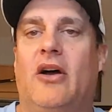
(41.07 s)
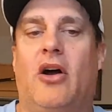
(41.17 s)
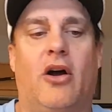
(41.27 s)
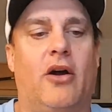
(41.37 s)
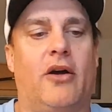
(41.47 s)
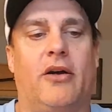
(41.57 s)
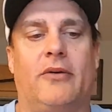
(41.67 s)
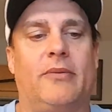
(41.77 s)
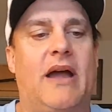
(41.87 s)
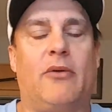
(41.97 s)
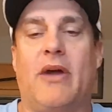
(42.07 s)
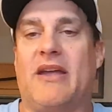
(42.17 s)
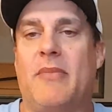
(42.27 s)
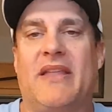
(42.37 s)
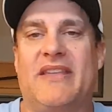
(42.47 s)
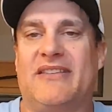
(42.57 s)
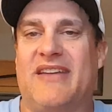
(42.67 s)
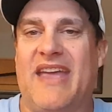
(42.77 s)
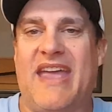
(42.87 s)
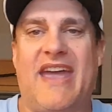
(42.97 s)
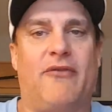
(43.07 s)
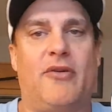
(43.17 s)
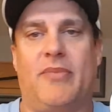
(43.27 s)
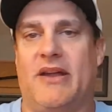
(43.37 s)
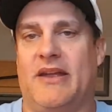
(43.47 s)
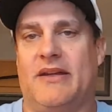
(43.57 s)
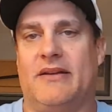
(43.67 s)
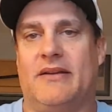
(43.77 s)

are, I recommend these to everybody.